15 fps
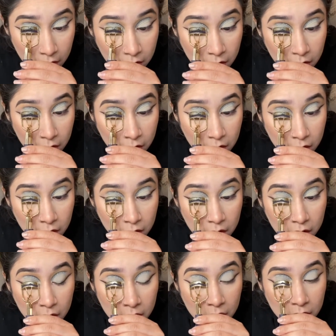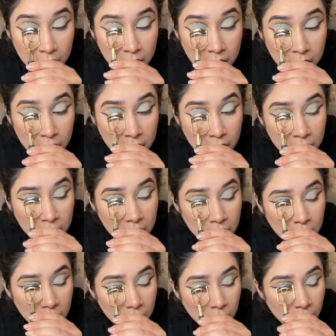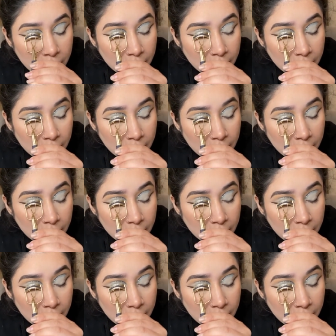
an eyelash curler from Tarte